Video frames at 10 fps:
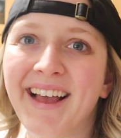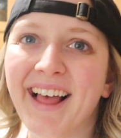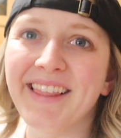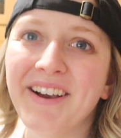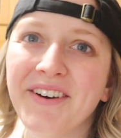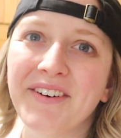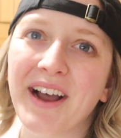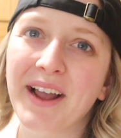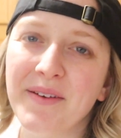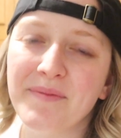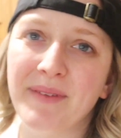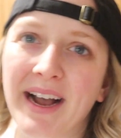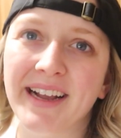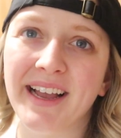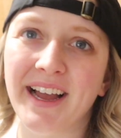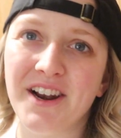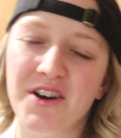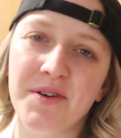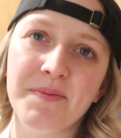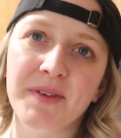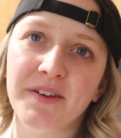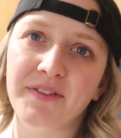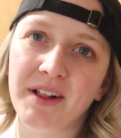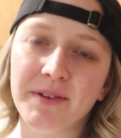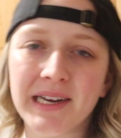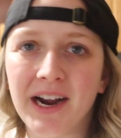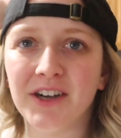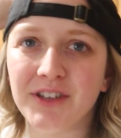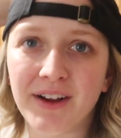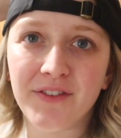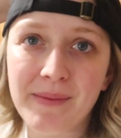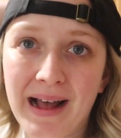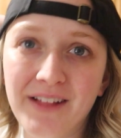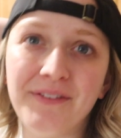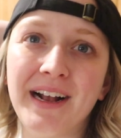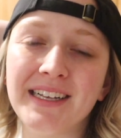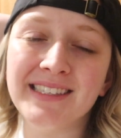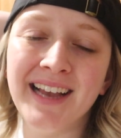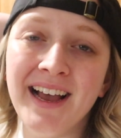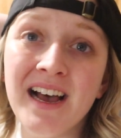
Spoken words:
Hello, I am back at home following our drive from Halifax.